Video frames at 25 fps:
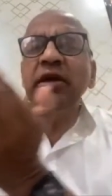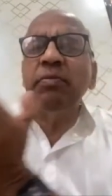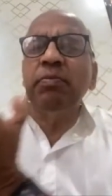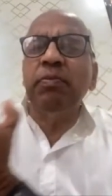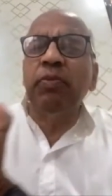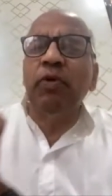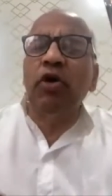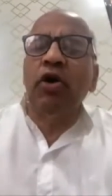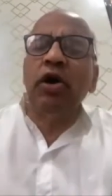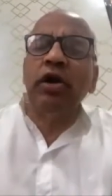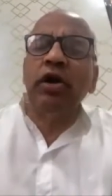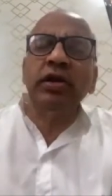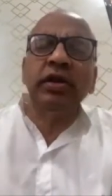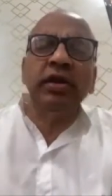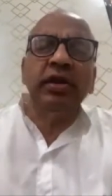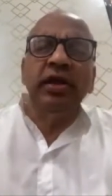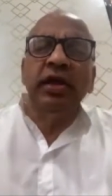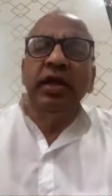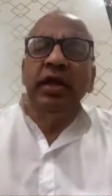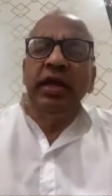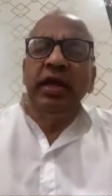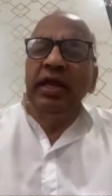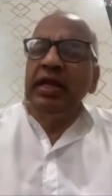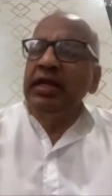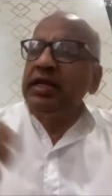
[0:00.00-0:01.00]
pot,
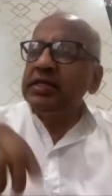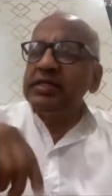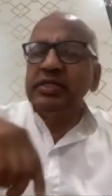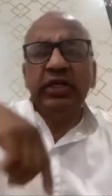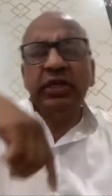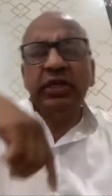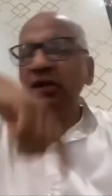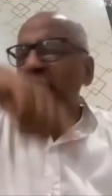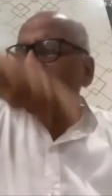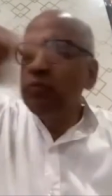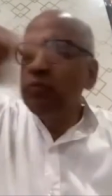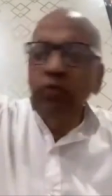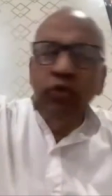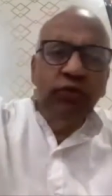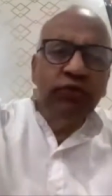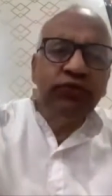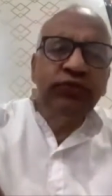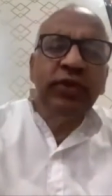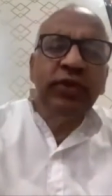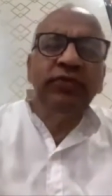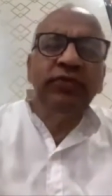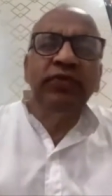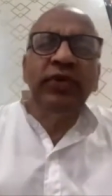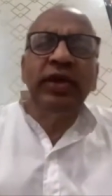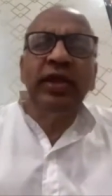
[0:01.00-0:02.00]
he doesn't move
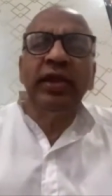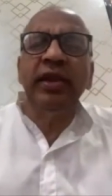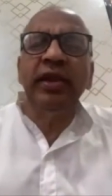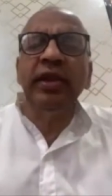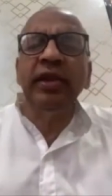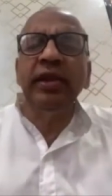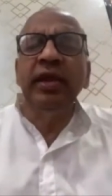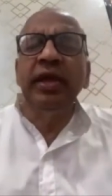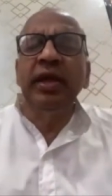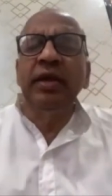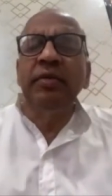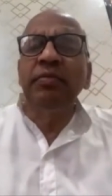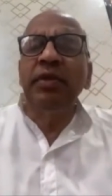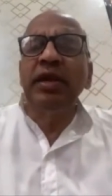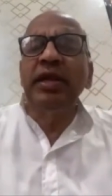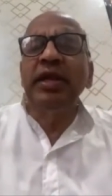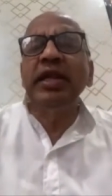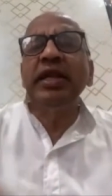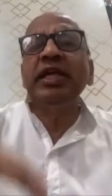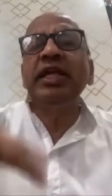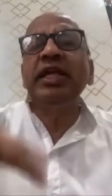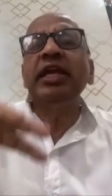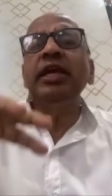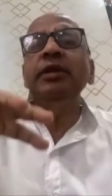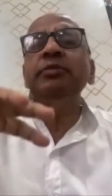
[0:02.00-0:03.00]
the wheel, but
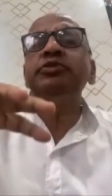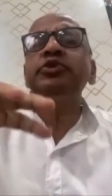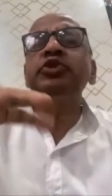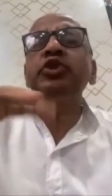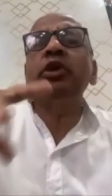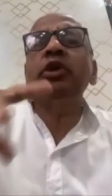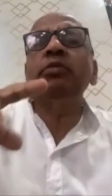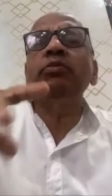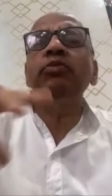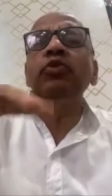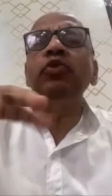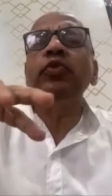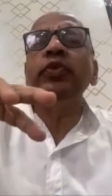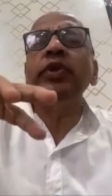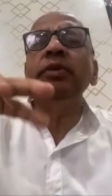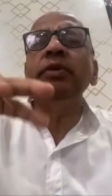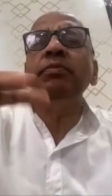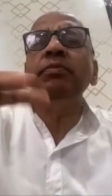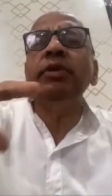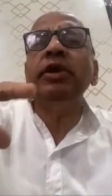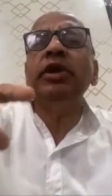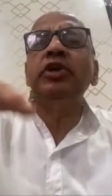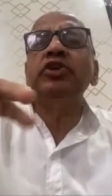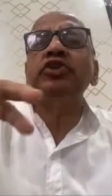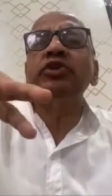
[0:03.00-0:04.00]
it keeps on moving
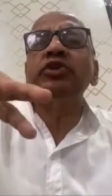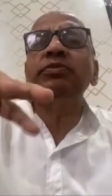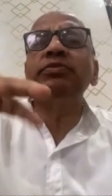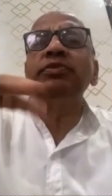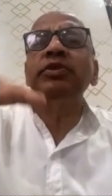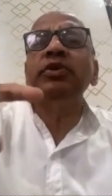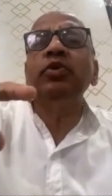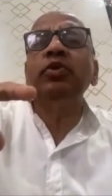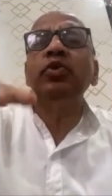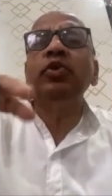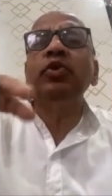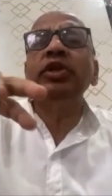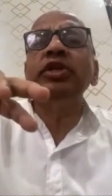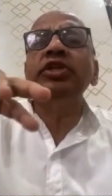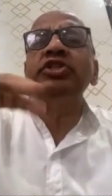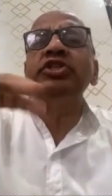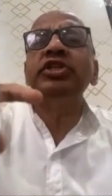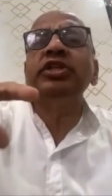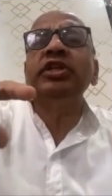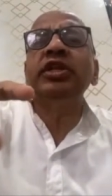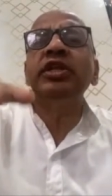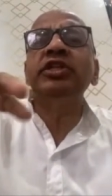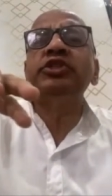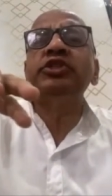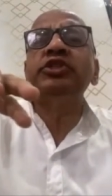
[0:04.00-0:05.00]
because of the
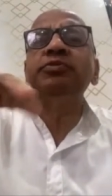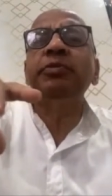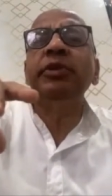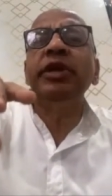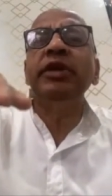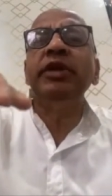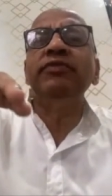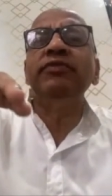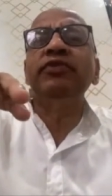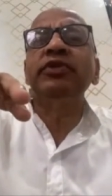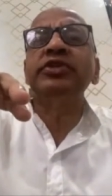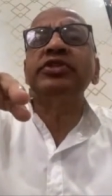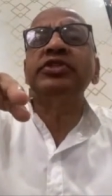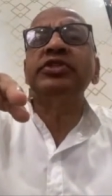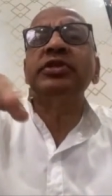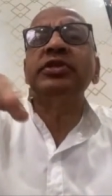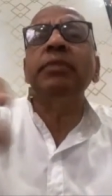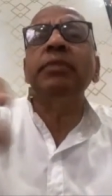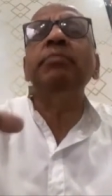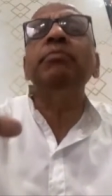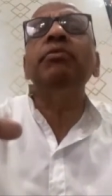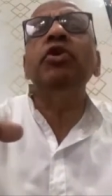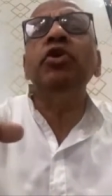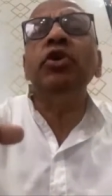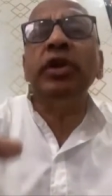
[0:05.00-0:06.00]
original speed for
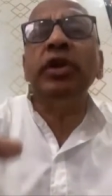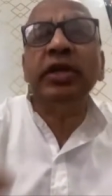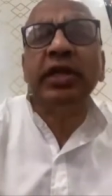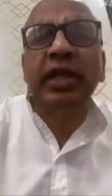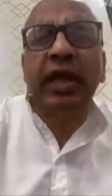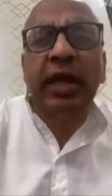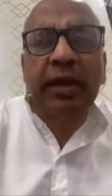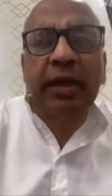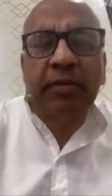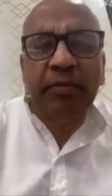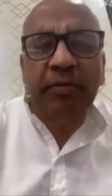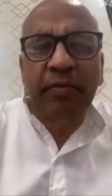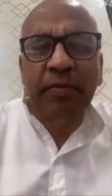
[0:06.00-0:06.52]
some more time.